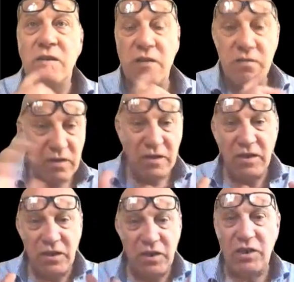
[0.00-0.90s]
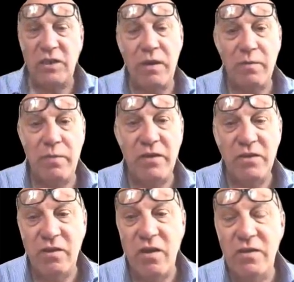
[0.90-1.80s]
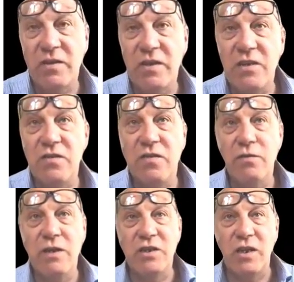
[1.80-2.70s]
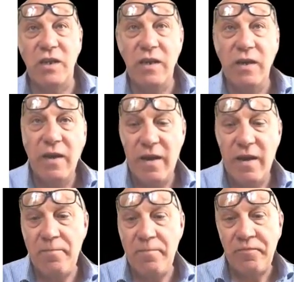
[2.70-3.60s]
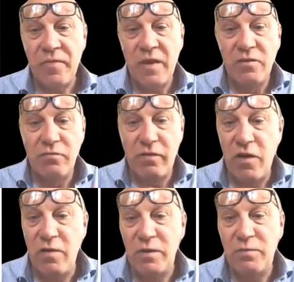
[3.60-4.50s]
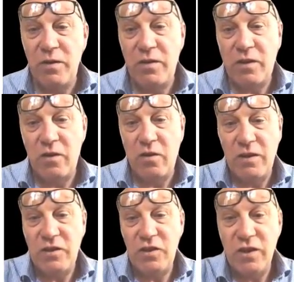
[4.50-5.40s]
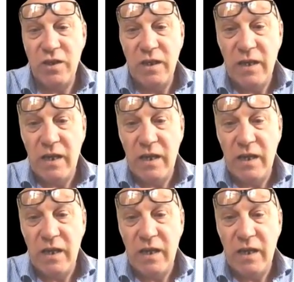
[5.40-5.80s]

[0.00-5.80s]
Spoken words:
So this is just the bigger picture I'd like to sketch for you initially. The refurbishment of the college